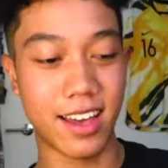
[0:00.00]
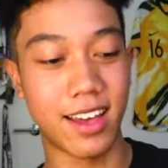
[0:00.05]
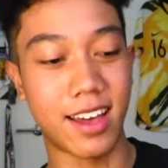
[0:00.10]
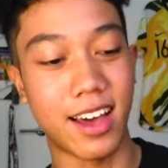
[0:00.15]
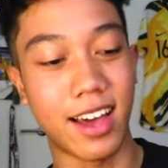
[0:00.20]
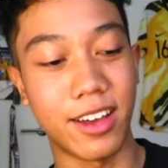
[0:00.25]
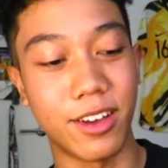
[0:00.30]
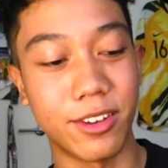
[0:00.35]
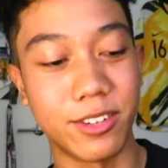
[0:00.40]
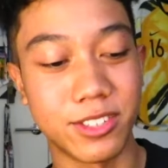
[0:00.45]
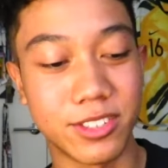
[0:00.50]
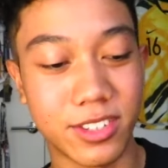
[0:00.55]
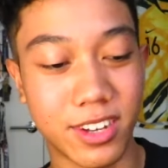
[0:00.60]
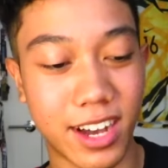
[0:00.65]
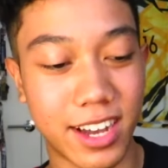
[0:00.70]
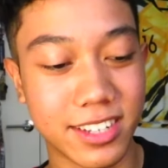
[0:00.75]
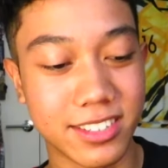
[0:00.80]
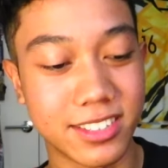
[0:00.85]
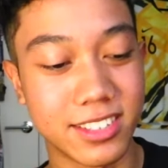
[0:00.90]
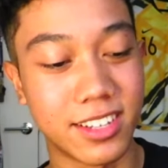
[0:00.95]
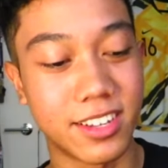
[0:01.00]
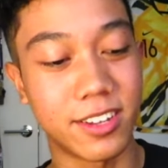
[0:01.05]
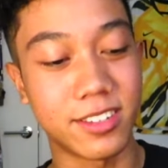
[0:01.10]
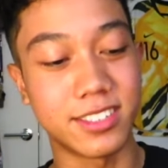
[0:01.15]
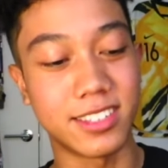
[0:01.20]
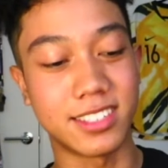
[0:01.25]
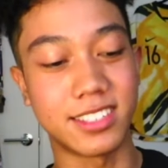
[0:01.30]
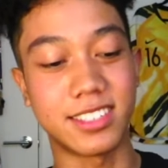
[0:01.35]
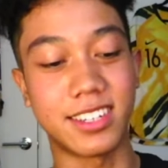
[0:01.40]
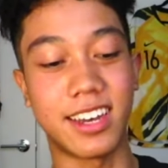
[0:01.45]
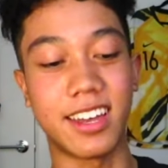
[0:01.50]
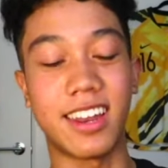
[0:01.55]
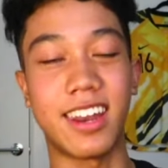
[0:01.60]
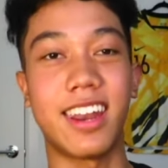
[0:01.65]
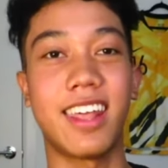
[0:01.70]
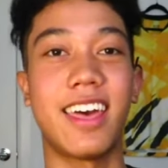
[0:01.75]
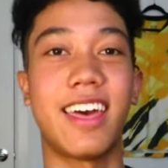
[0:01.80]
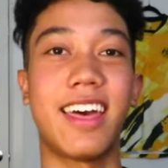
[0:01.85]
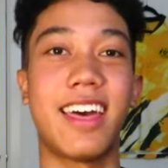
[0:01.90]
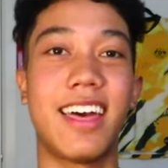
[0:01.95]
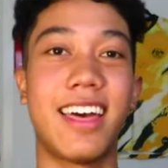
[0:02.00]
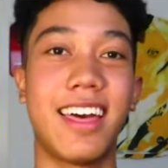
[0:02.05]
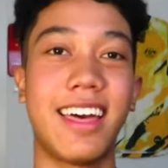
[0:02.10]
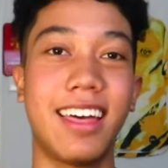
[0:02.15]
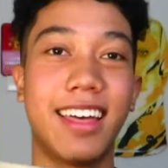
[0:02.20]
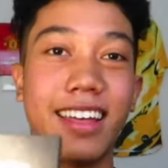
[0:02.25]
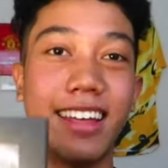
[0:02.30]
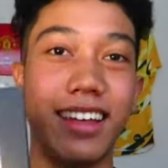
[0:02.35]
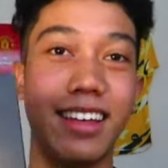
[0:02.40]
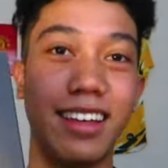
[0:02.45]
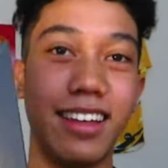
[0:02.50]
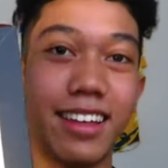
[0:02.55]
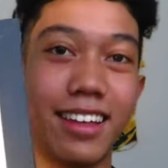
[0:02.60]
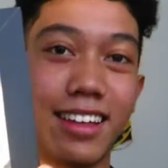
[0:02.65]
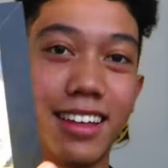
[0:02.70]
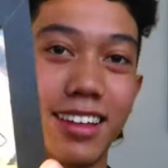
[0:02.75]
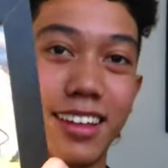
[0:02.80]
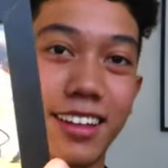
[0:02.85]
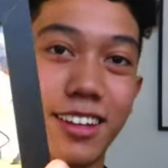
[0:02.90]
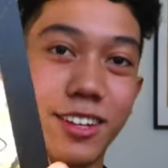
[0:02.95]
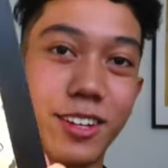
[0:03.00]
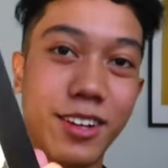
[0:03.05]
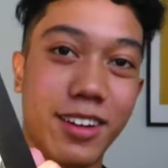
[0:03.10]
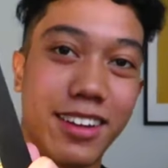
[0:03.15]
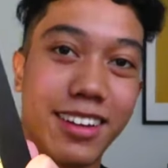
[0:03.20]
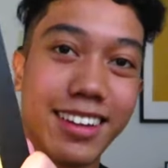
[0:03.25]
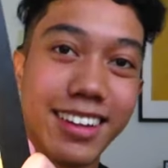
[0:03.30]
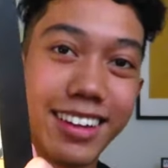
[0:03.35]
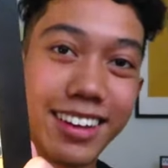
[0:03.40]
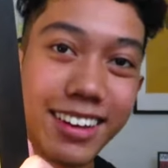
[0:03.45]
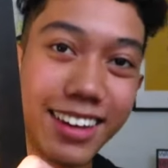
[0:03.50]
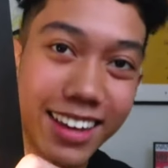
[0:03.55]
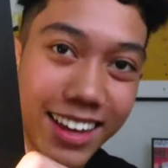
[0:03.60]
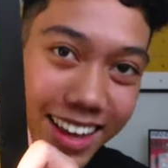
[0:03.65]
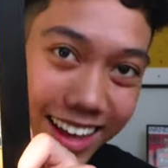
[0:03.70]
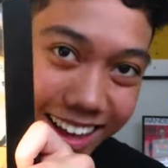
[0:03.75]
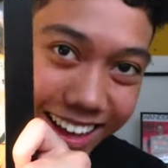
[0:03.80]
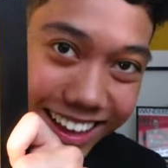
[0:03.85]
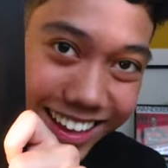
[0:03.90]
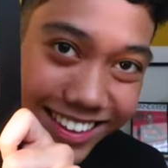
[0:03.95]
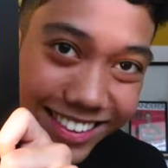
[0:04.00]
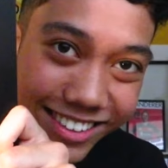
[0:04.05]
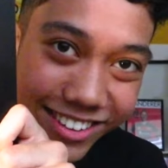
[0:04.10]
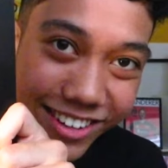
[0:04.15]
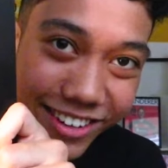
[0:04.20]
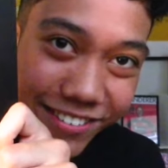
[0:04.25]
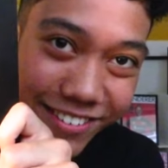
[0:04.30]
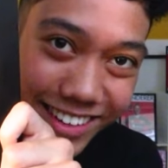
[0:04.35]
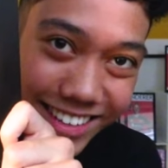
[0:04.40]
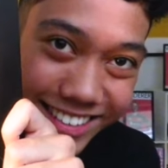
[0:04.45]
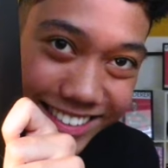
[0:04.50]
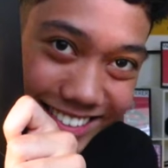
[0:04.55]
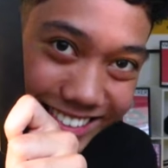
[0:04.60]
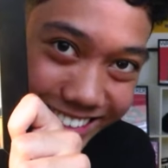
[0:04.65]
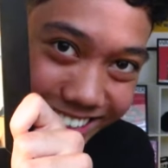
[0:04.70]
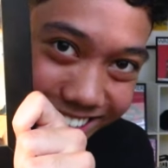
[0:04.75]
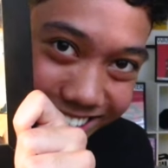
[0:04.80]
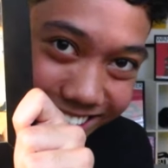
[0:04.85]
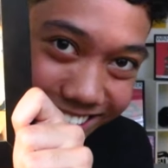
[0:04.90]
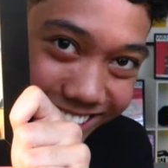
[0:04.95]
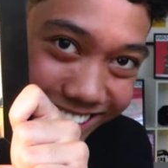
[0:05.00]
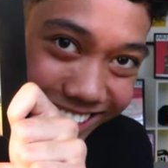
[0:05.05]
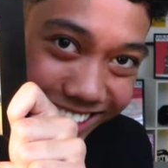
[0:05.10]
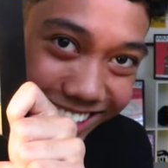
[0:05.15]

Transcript: I also asked her to sign, ah, I don't know if you can see it,